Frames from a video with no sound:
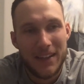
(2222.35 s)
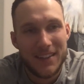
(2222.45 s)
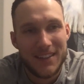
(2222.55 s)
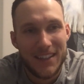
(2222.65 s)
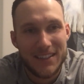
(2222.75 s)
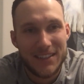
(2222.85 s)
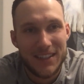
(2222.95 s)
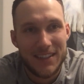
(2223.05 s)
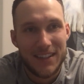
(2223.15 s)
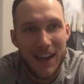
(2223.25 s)
things
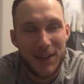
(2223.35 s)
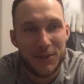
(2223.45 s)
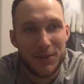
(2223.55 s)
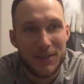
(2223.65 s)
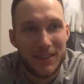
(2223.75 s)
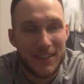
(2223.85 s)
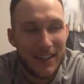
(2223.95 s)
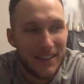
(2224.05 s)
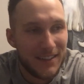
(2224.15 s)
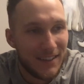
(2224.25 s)
that I could
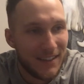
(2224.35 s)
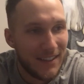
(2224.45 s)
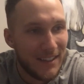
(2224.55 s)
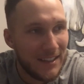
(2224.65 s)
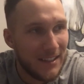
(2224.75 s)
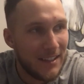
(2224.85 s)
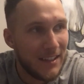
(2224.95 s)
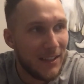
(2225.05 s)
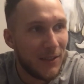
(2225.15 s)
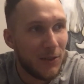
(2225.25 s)
like
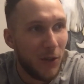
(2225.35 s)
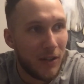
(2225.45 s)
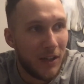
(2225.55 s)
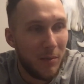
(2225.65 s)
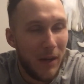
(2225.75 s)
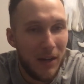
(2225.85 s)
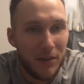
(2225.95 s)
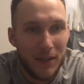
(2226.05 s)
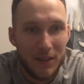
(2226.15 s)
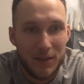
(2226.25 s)
talk
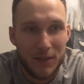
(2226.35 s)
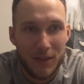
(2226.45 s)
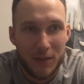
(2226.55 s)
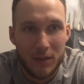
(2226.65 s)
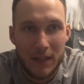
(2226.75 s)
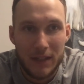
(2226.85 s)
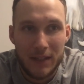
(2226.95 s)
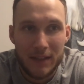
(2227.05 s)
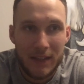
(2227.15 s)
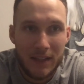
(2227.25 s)
about it, like
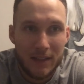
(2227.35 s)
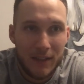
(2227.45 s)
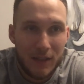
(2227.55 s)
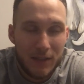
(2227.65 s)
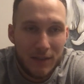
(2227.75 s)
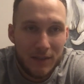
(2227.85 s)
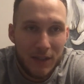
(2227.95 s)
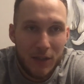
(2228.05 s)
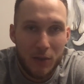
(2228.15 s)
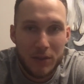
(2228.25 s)
in the end the
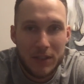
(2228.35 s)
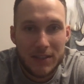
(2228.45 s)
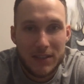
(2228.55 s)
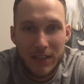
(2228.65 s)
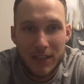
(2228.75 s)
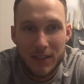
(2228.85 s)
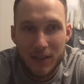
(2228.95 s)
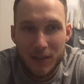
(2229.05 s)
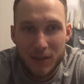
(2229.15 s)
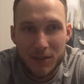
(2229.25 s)
coaches see
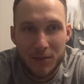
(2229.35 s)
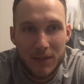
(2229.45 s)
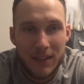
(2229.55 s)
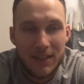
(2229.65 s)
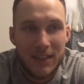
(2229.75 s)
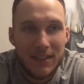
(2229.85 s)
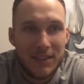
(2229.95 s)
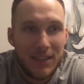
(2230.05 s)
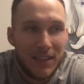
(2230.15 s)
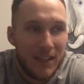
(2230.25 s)
also, they
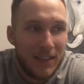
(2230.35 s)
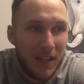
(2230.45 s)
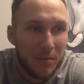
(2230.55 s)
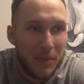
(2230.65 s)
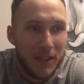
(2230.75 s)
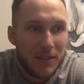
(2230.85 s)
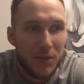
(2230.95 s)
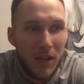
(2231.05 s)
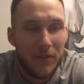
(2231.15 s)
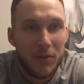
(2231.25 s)
see young players. You
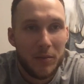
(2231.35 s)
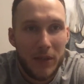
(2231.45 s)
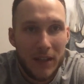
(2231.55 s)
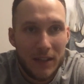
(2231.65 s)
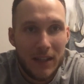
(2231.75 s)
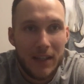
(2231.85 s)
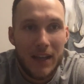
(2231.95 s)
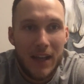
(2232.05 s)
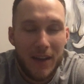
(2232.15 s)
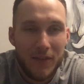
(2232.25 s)
have to bring like
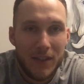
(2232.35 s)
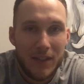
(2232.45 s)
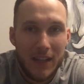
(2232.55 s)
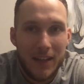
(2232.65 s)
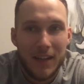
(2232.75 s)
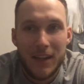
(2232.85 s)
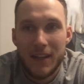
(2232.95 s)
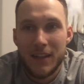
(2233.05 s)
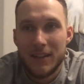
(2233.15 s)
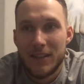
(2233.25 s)
every day.
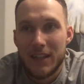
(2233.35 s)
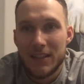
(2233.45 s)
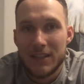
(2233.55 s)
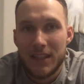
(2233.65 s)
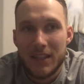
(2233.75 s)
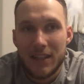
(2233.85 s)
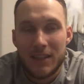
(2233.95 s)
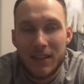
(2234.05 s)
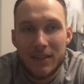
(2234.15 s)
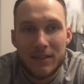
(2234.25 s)
There's like, I
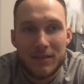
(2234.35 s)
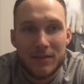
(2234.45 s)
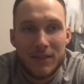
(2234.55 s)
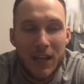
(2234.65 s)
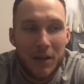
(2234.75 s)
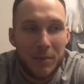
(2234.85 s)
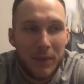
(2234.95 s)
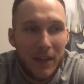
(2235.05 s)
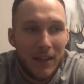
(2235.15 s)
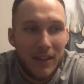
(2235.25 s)
think, young
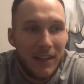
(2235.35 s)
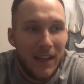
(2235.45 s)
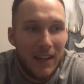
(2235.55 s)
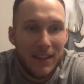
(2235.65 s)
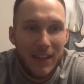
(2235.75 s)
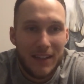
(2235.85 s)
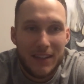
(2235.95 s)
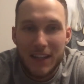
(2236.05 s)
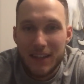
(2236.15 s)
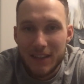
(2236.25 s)
player, he can
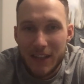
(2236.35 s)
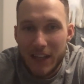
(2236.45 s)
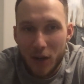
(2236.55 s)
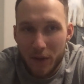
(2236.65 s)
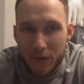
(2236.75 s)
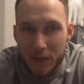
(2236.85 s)
take day off,